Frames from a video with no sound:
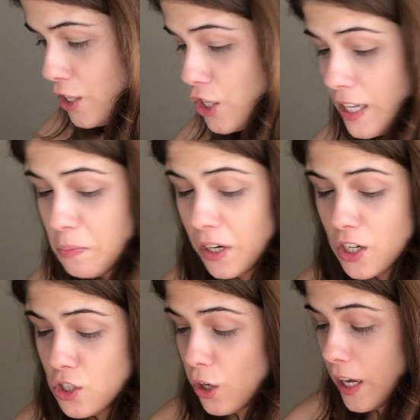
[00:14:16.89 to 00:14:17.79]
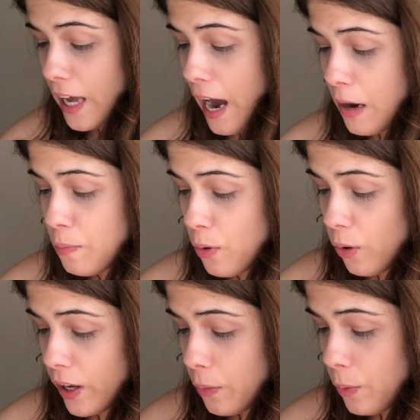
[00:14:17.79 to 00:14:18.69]
Just because you got
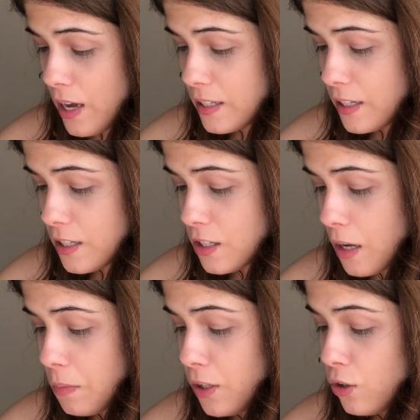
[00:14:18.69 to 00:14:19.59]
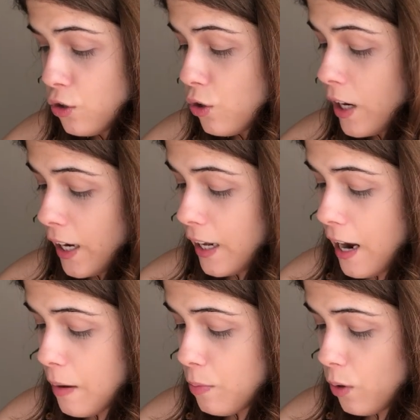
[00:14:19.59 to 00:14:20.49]
heartbroken once does not mean you're going to get
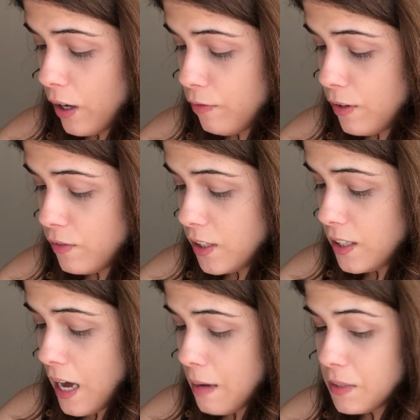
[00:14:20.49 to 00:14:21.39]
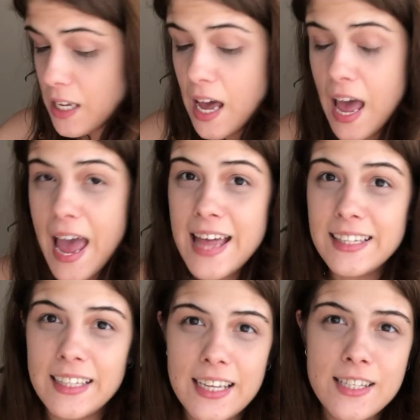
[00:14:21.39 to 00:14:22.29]
heartbroken 50 times, and
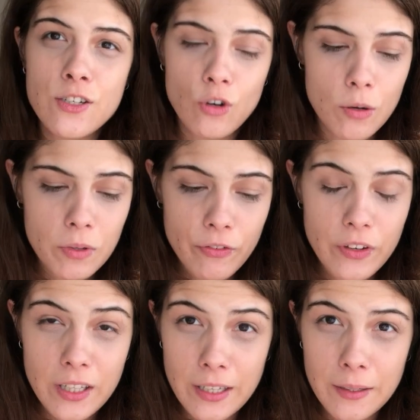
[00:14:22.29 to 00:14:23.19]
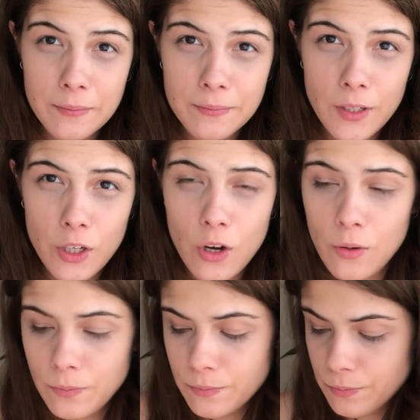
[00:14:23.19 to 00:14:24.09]
that's a normal feeling, you
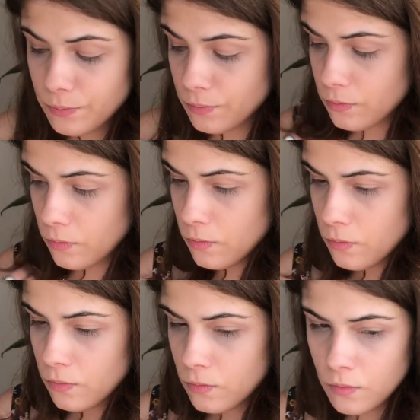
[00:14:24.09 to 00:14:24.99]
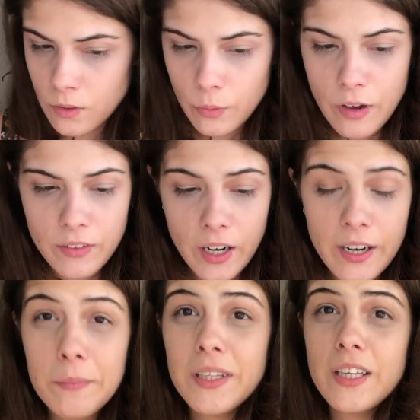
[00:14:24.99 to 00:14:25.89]
know? We have the
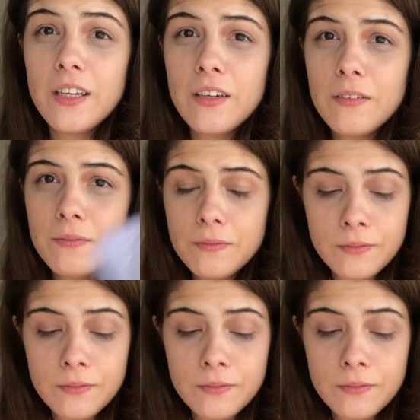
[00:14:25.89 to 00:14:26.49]
Hermit here.